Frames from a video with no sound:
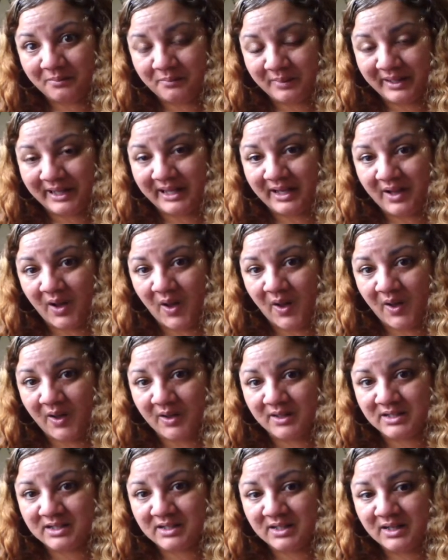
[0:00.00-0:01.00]
being
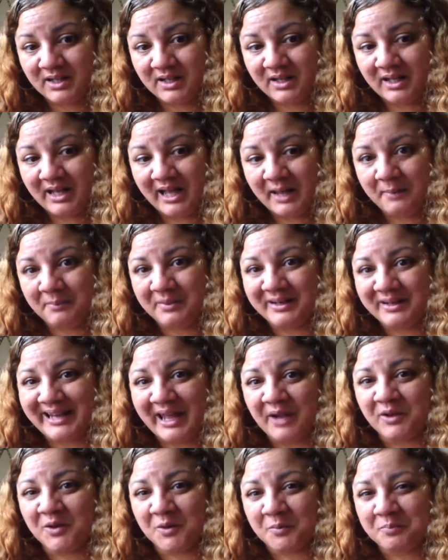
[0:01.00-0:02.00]
hurt. But
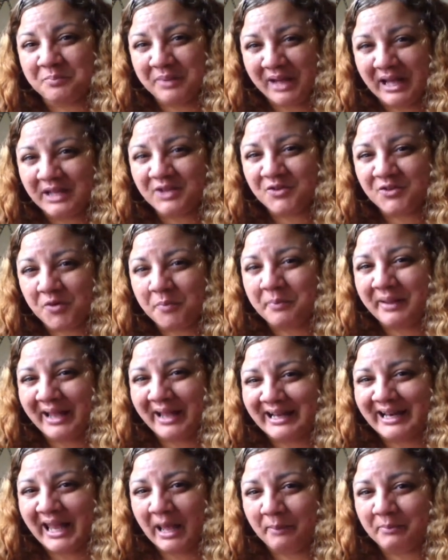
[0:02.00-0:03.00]
now you're bit, you're a
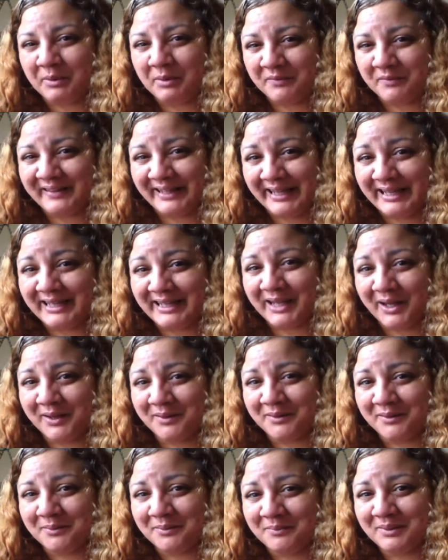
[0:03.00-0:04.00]
bit unhappy with the
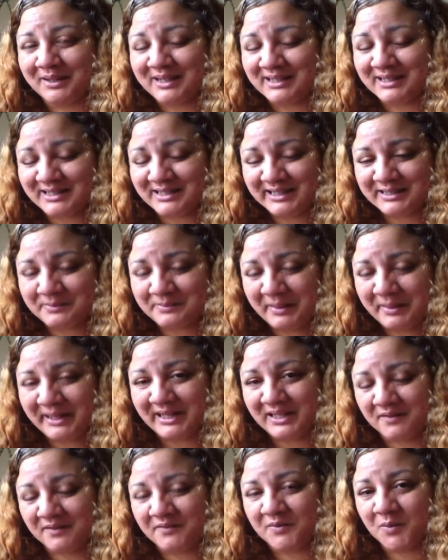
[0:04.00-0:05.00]
ego because it's
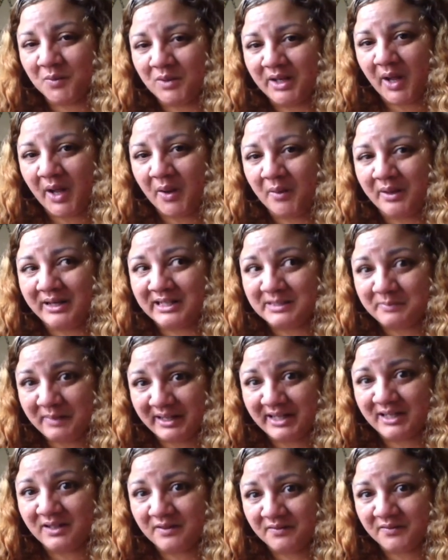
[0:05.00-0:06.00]
making you feel low and it's
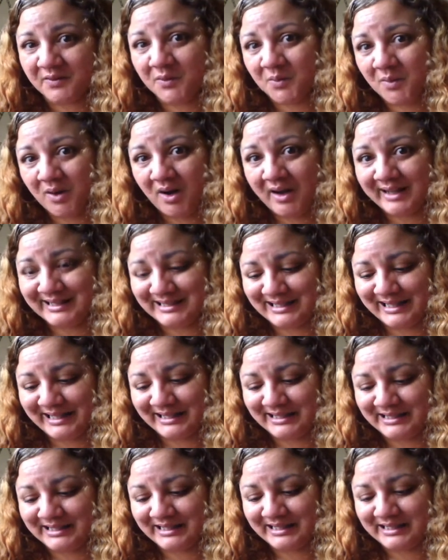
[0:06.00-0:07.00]
making you feel
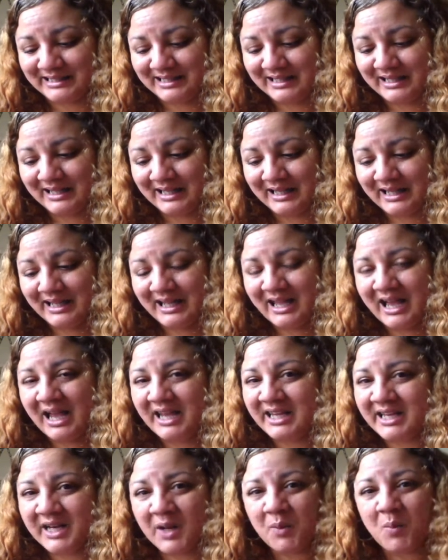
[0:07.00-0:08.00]
isolated
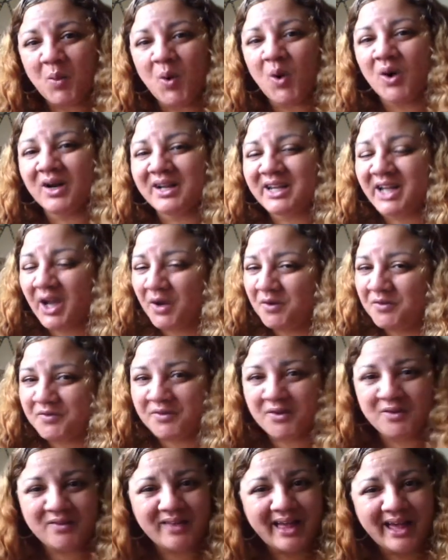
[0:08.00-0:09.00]
you know what, go
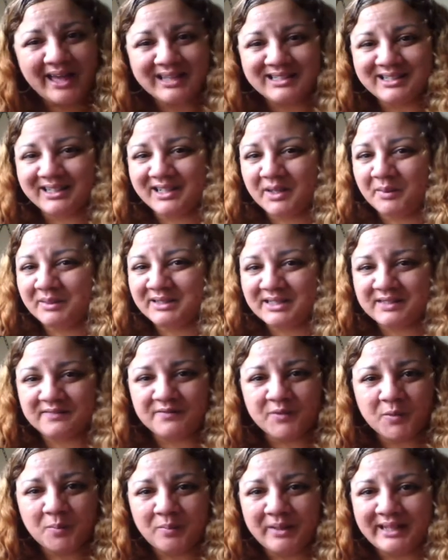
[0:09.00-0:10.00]
through that. I know it
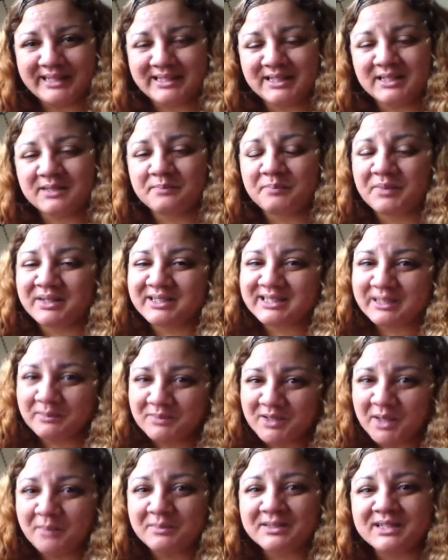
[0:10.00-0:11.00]
doesn't feel pleasant, but
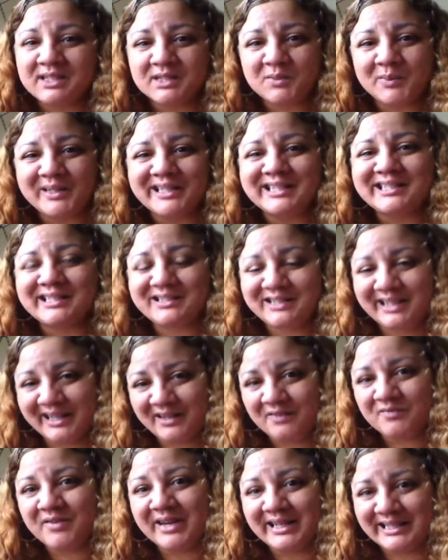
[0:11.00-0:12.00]
sometimes because we
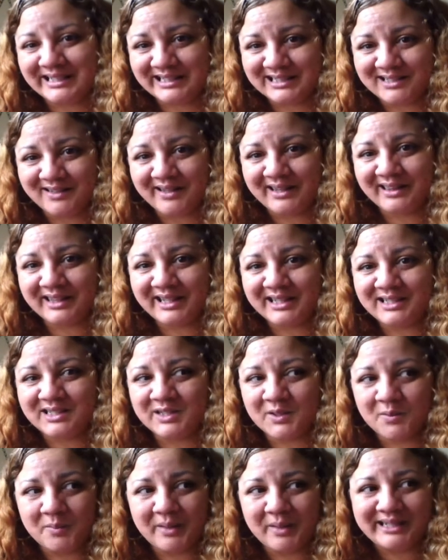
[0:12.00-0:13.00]
see readings like
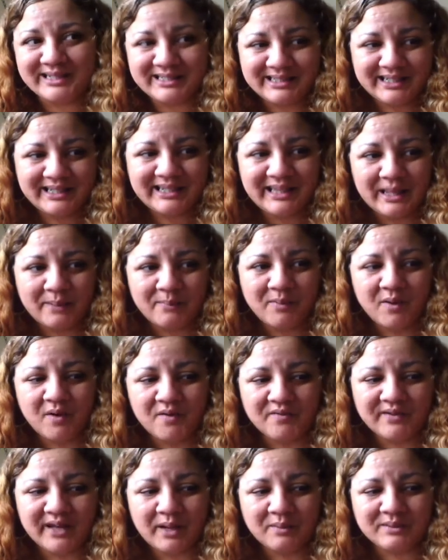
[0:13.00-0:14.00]
this, you may see that
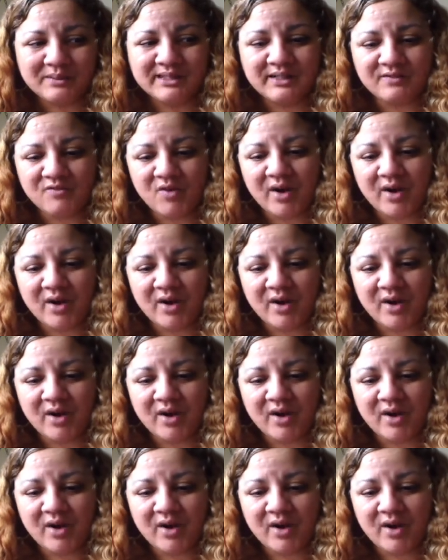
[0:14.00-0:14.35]
path now and say,